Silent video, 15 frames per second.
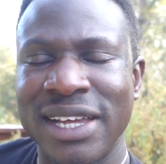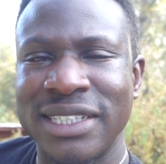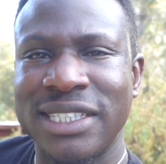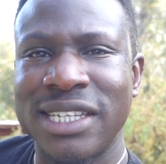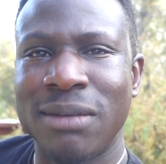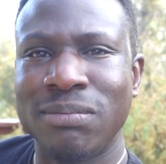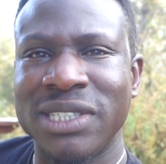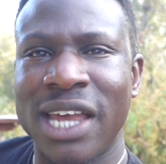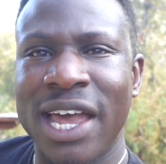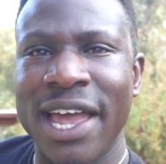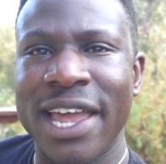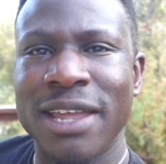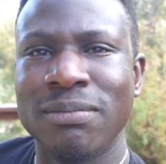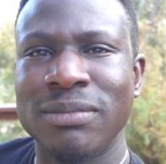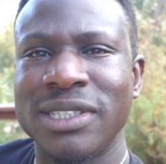
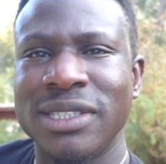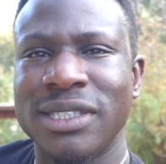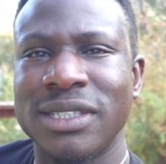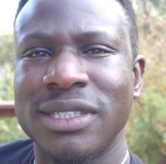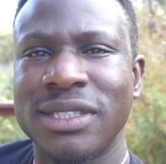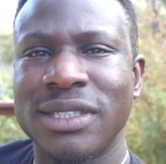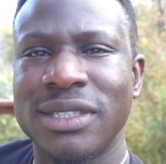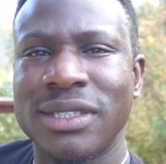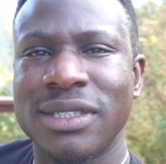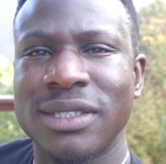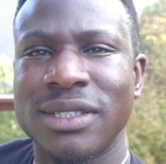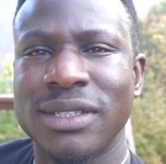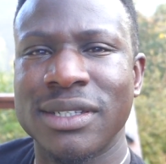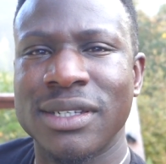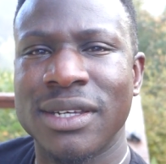
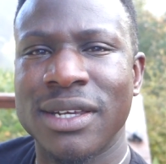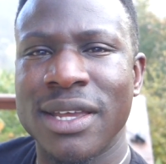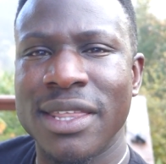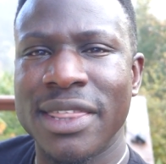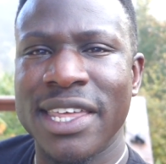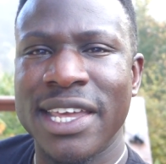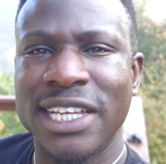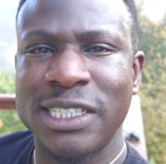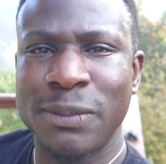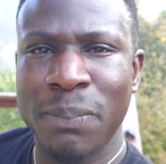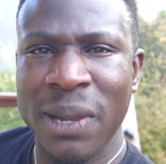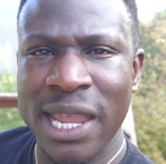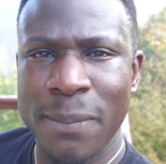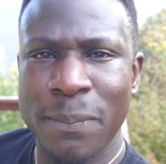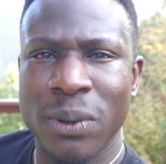Sometimes these
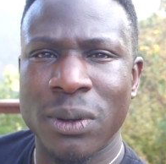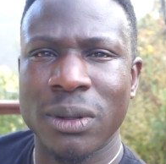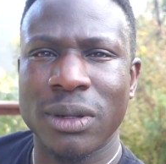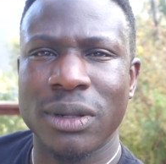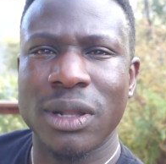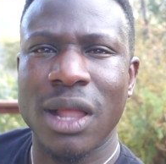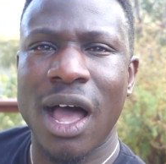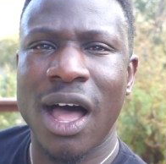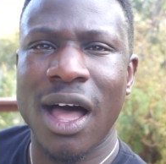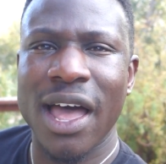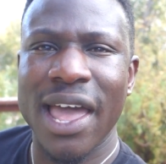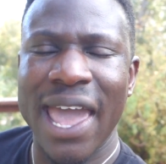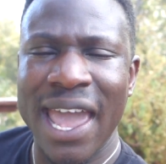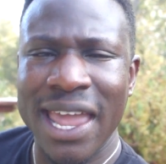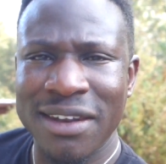people are
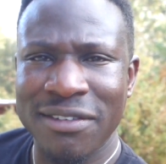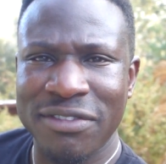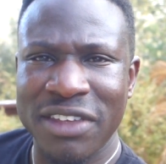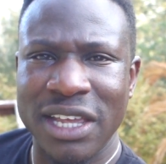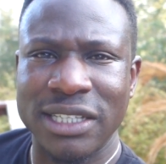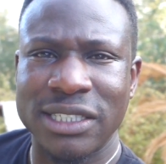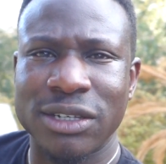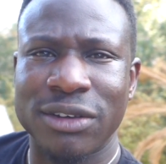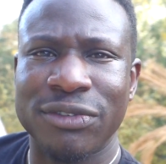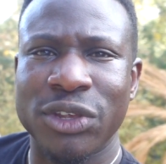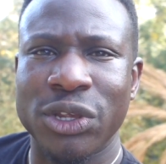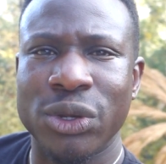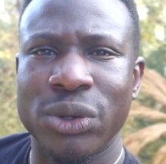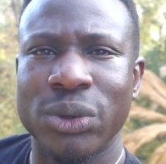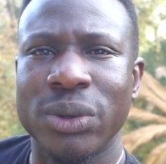envious of
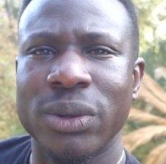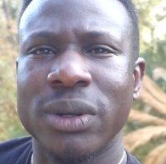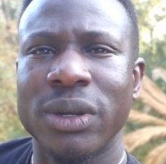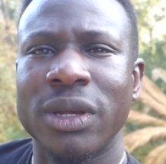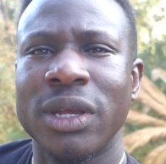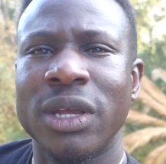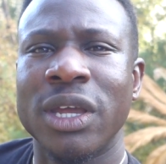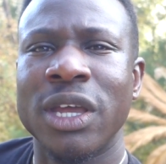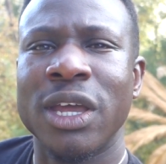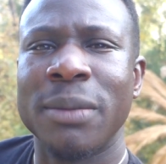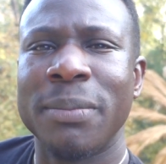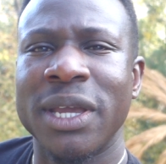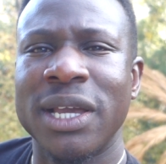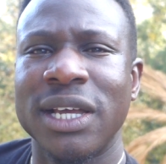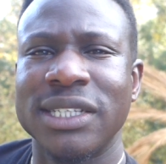you
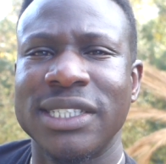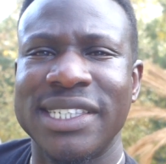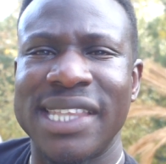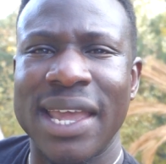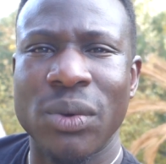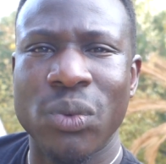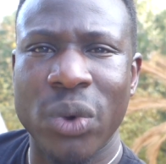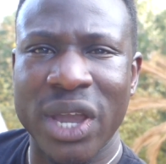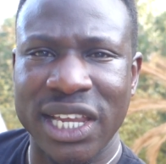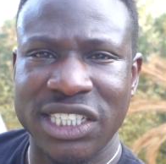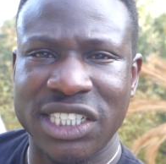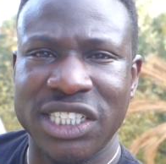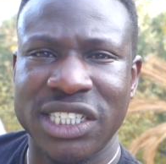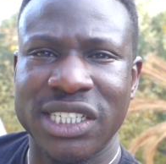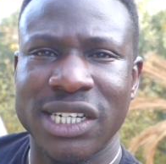because they
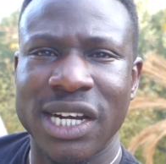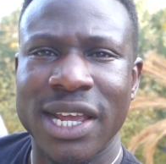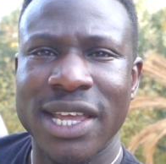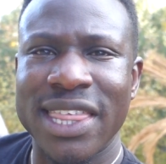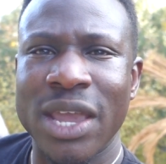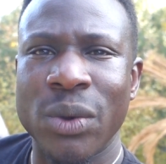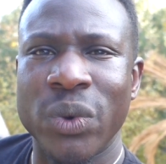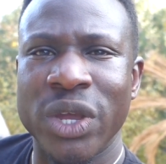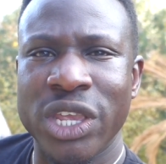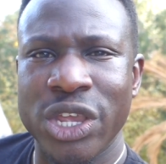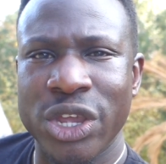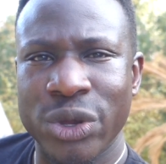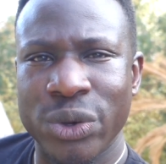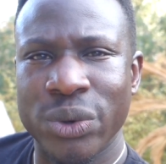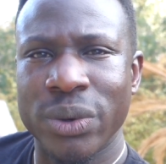wish they were
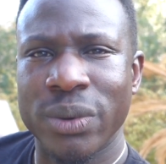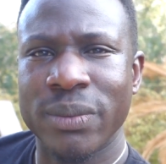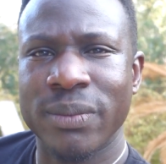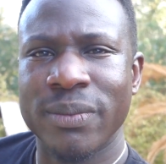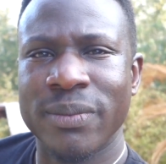you.